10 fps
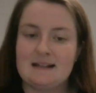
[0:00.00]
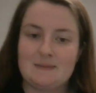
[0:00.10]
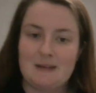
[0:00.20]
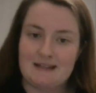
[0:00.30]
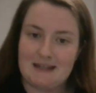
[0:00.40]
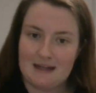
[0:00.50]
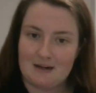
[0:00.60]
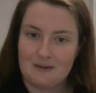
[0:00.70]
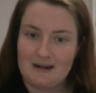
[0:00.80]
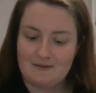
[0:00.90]
that's being
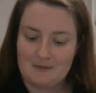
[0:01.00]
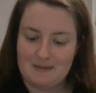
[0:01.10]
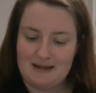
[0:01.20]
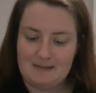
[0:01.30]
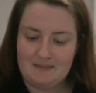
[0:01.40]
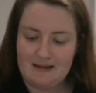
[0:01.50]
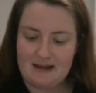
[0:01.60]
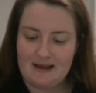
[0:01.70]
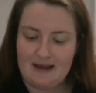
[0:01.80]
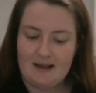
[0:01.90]
taken away from him
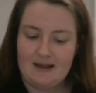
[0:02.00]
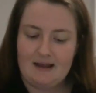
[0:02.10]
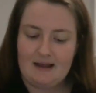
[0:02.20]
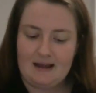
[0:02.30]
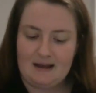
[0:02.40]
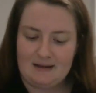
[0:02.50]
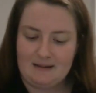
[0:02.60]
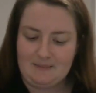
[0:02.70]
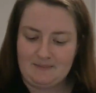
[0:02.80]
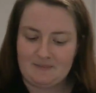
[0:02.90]

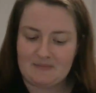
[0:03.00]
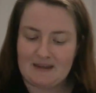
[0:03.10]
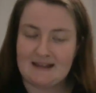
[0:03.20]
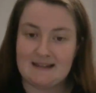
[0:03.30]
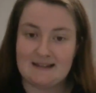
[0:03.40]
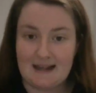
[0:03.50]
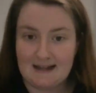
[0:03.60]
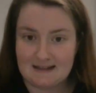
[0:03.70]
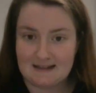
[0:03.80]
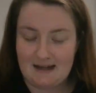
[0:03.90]
as he's
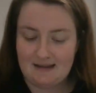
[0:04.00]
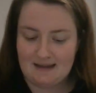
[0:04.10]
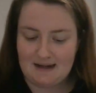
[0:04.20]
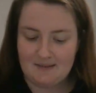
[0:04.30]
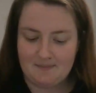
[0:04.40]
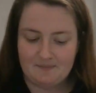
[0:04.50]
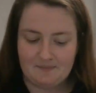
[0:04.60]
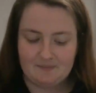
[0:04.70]
isolated there.